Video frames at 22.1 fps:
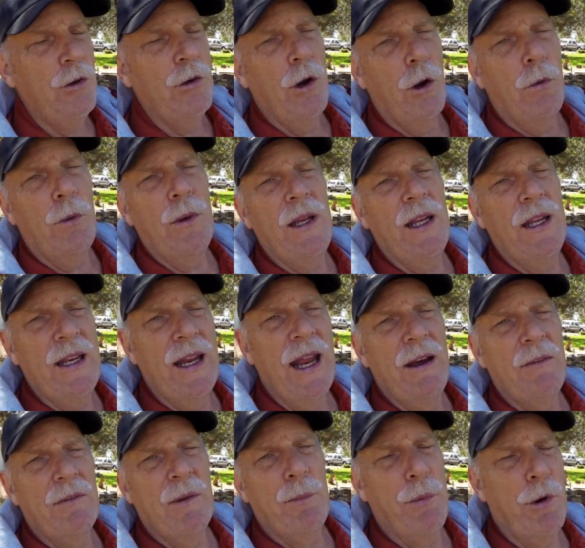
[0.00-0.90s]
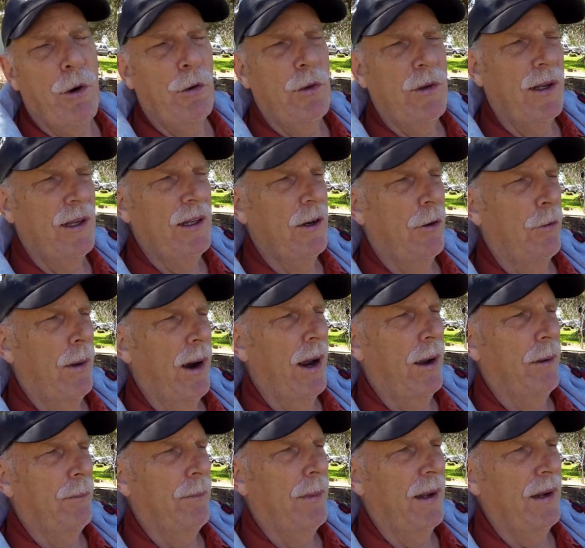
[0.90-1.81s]
know we need to have the protein
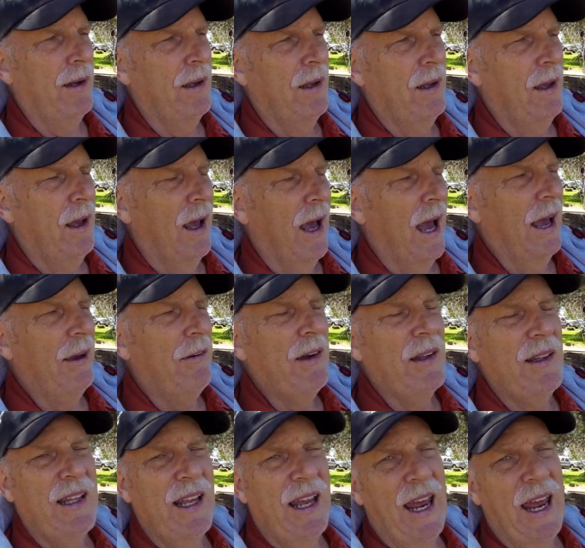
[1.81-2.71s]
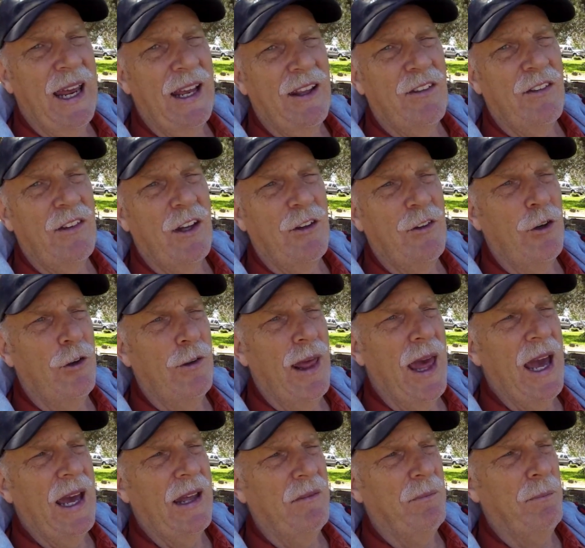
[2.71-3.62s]
around, but I got the eggs to do
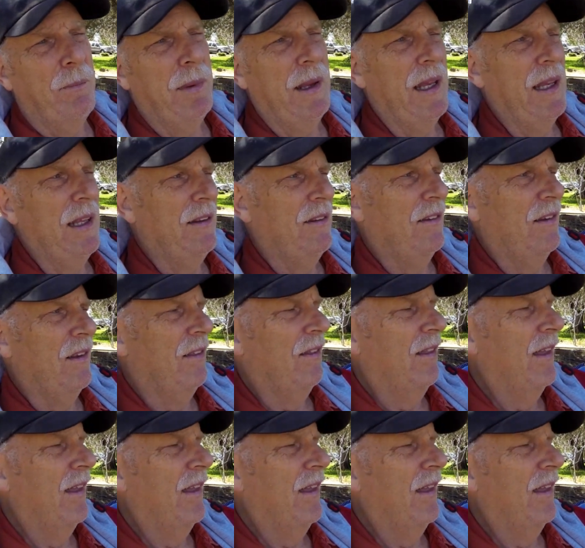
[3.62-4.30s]
that, and beans and